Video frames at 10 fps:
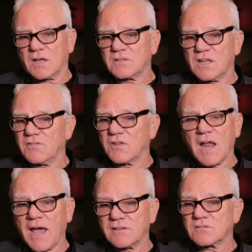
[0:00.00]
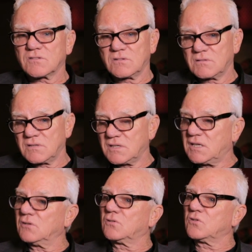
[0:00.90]
I say the Knights:
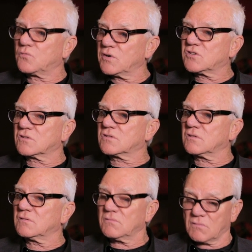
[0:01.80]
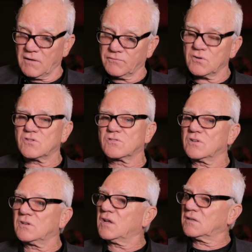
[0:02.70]
Gielgud Richardson, Ralph
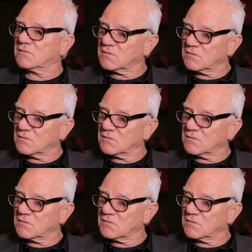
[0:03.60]
Richardson, and